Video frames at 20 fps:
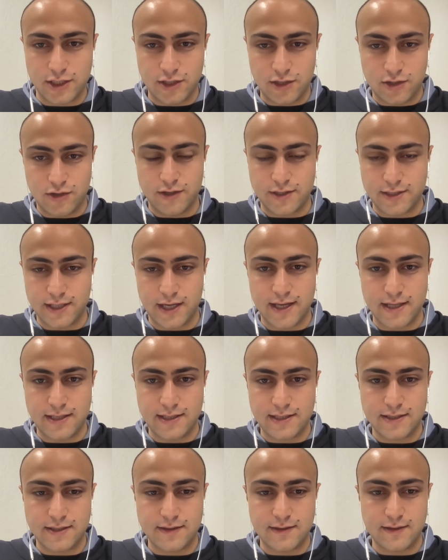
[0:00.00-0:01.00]
in
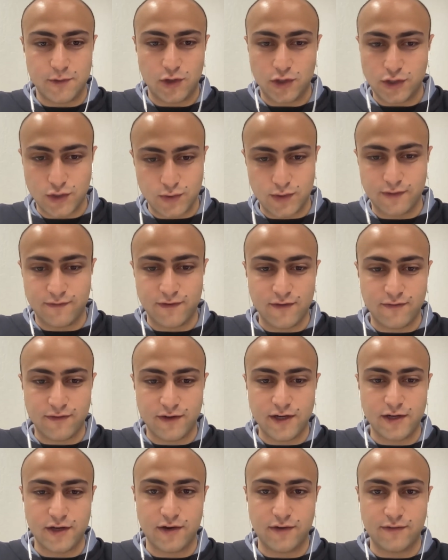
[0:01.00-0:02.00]
neuroscience. I'm not sure if you've
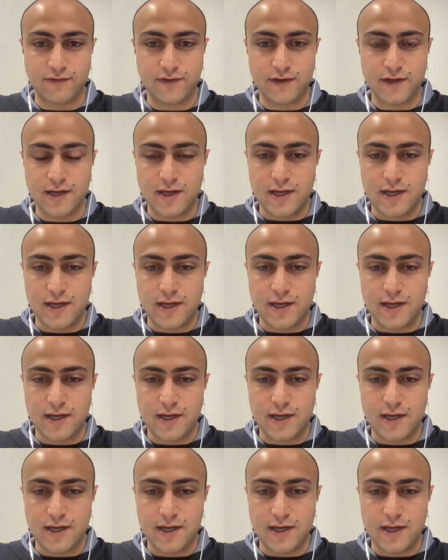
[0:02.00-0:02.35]
heard of.